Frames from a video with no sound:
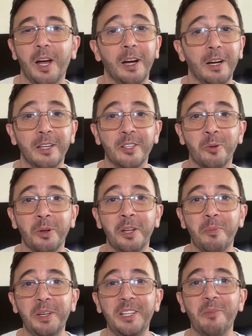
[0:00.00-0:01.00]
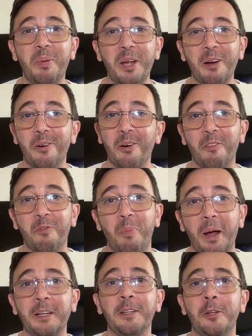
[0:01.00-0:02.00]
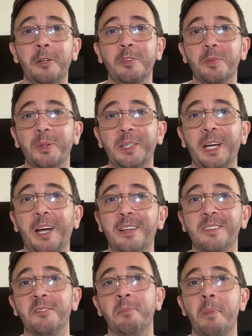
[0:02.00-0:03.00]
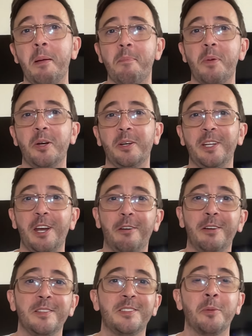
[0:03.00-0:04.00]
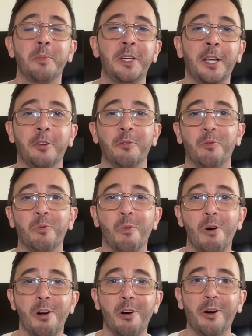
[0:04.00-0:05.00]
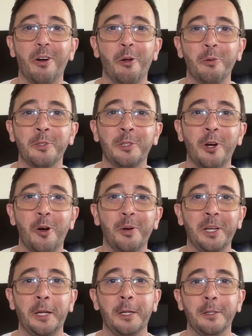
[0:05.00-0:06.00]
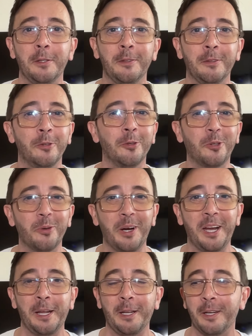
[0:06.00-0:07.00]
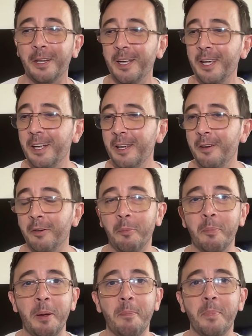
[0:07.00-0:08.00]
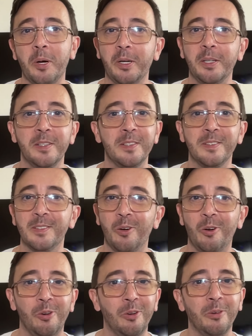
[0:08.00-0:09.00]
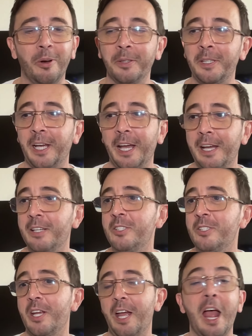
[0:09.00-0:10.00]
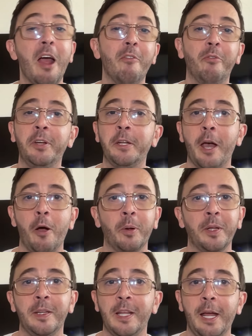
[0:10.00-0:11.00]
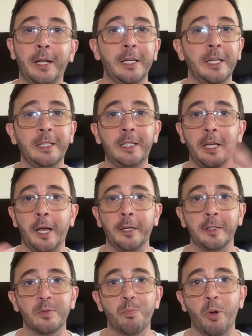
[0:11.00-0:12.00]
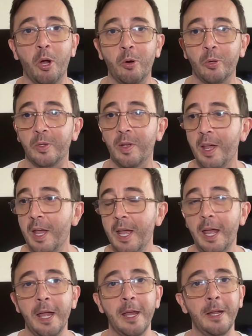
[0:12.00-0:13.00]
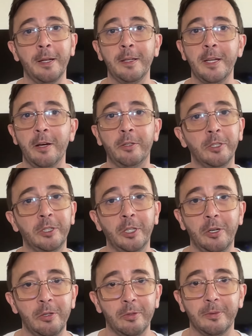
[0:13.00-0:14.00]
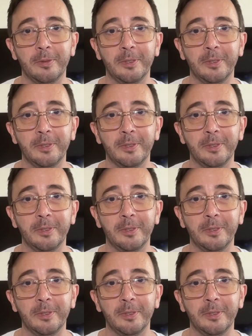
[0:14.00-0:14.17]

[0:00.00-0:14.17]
i don't want to be the bearer of bad news but guys remember there is some kind of war ongoing in ukraine remember this is all on the edge every now and then it can explode and there you go